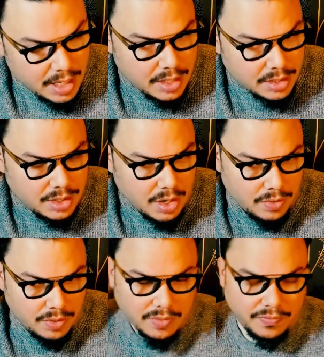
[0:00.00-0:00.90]

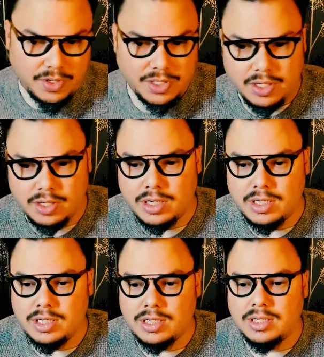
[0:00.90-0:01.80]
So the first thing you're going to
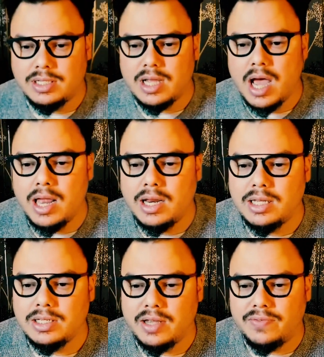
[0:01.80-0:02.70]
need to decide
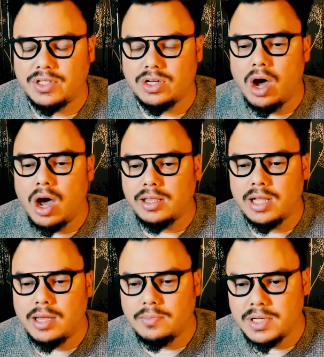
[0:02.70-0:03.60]
is, if it's an
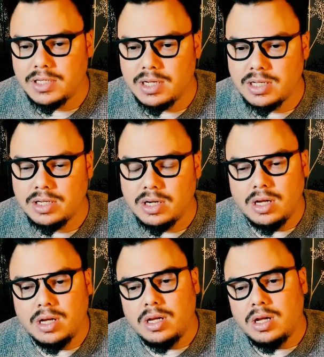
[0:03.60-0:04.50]
online business,
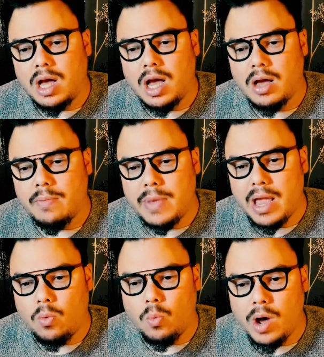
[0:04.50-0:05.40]

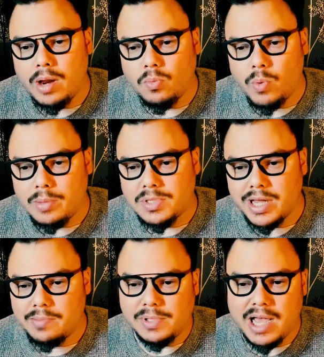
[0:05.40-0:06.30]
what
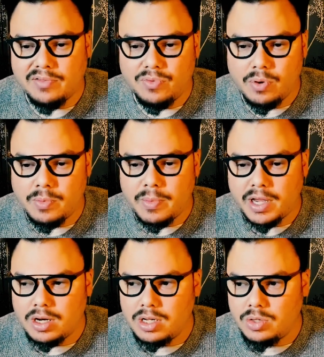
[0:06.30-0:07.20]
website platform am I
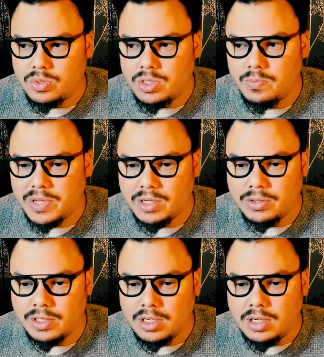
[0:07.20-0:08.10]
going to use to
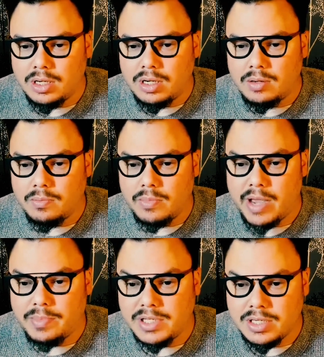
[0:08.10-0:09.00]
build my
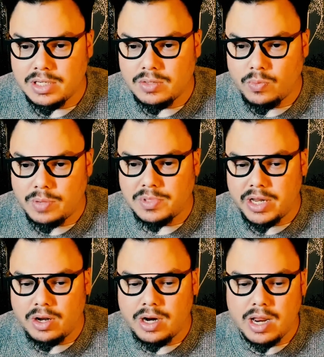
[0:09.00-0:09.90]
business
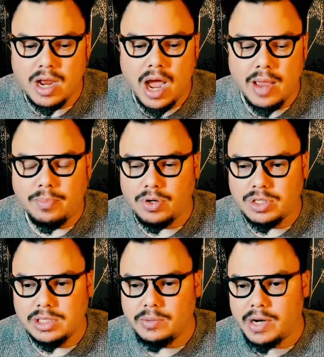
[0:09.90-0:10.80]
website on? And I
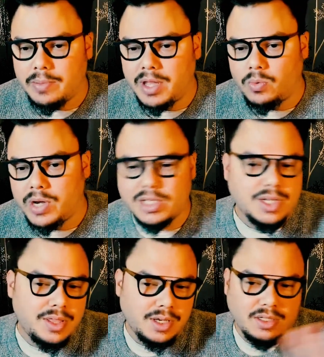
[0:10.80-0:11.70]
personally recommend Wix.
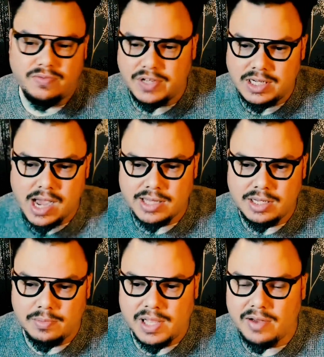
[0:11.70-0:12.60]
I think it's a
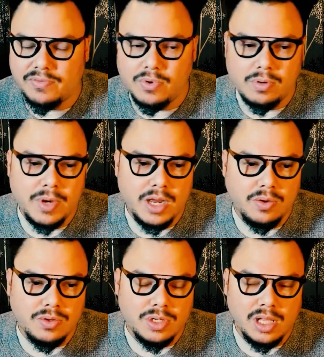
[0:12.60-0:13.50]
fantastic platform. I
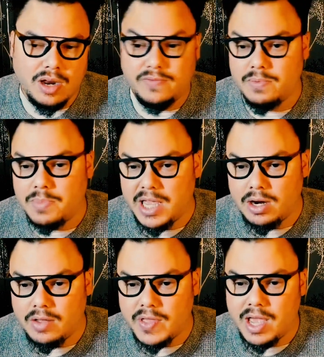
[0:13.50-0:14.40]
know there's a lot of debate
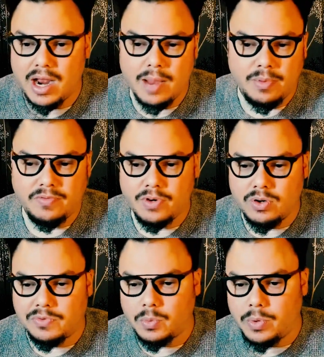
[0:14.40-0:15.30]
on that. I prefer it
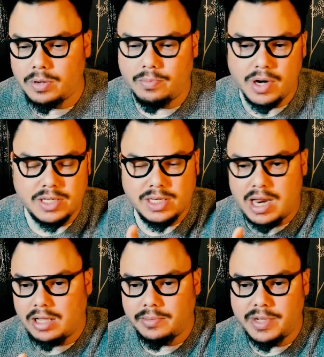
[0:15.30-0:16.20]
over WordPress and
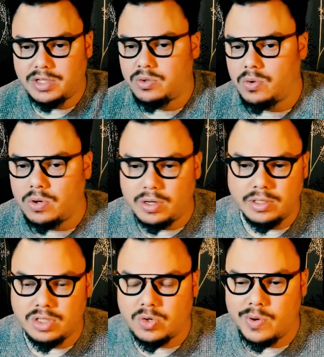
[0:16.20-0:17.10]
Elementor
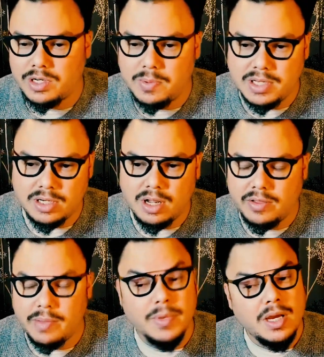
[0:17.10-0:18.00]
and Squarespace and
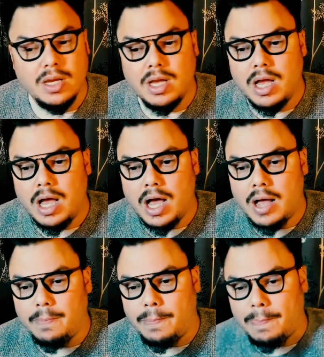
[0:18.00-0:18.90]
all of
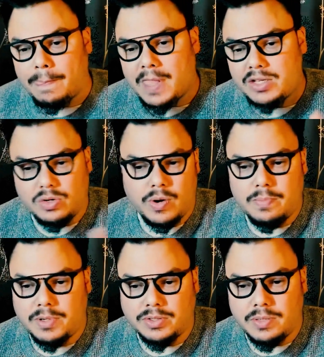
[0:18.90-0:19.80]
them. Has a
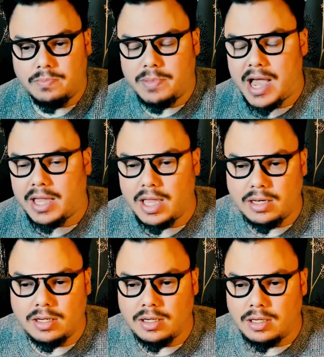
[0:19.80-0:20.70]
great built-in
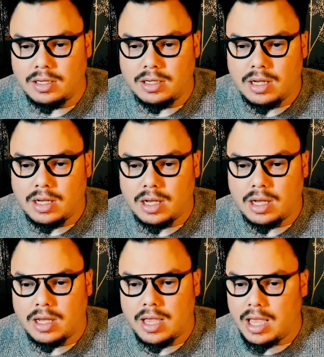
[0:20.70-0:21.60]
backend
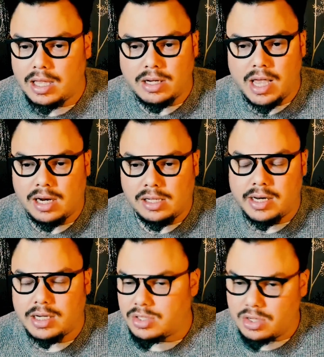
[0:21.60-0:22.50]
and
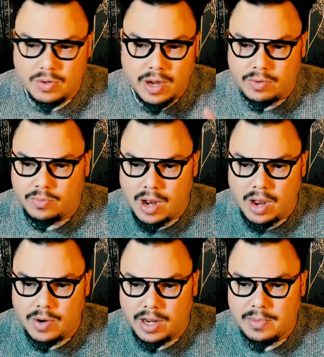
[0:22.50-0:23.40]
analytics, so I
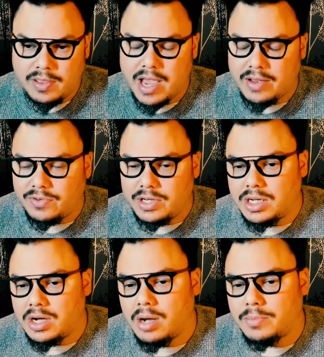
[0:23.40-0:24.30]
recommend that for
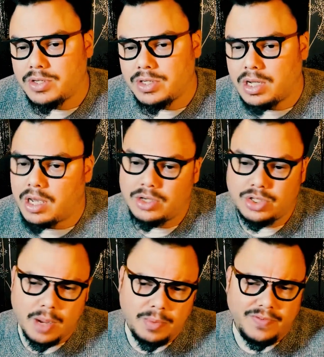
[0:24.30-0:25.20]
e-commerce.
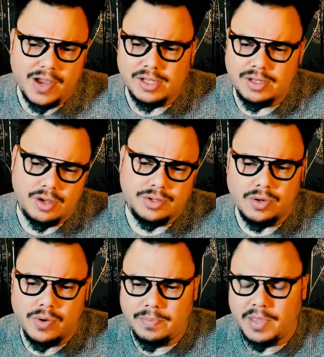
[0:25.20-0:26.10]
Shopify is
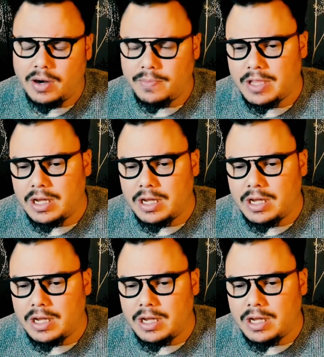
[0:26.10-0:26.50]
also up there.